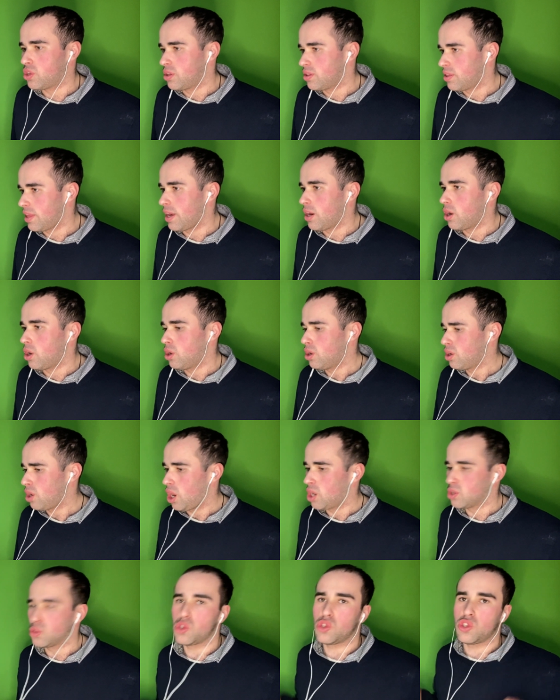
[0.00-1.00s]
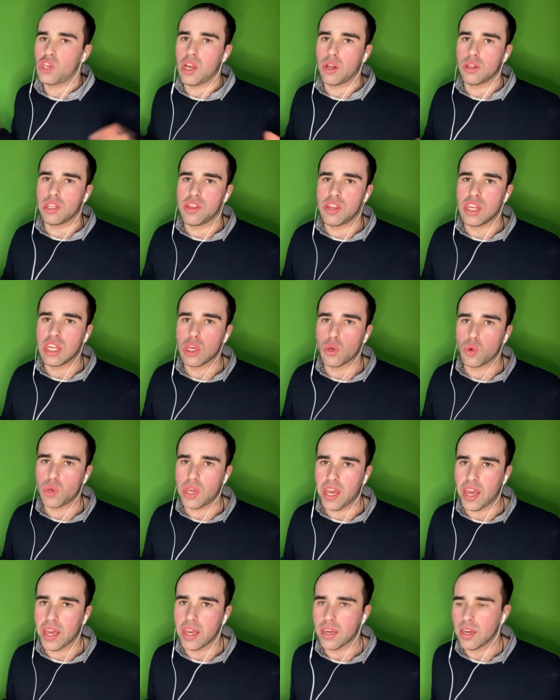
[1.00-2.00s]
they're on sale in the U
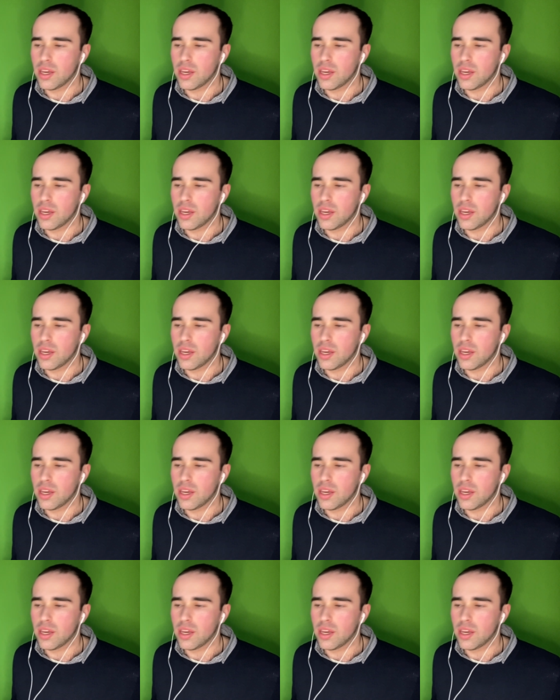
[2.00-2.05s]
K.